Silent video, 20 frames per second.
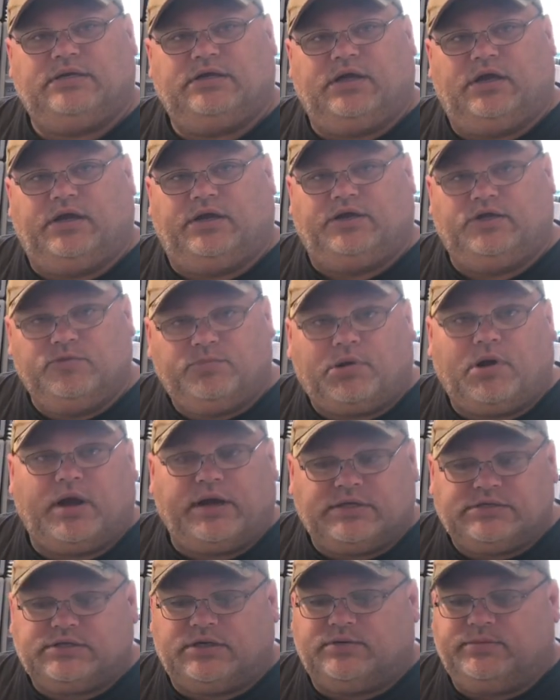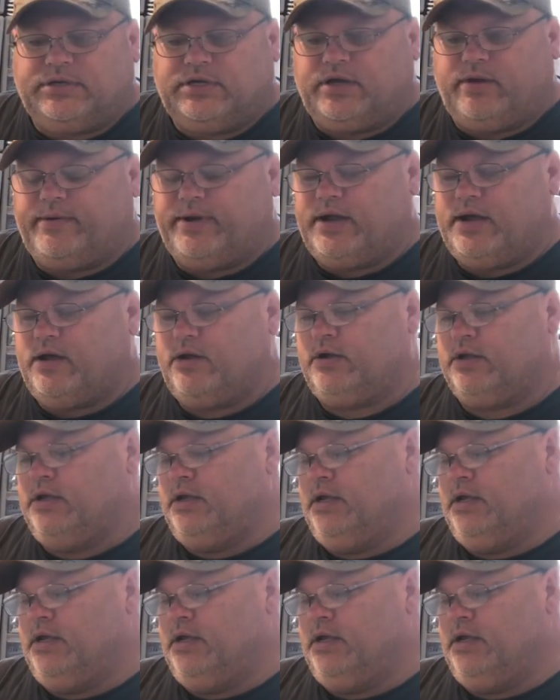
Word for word: uh, new products going to be coming out,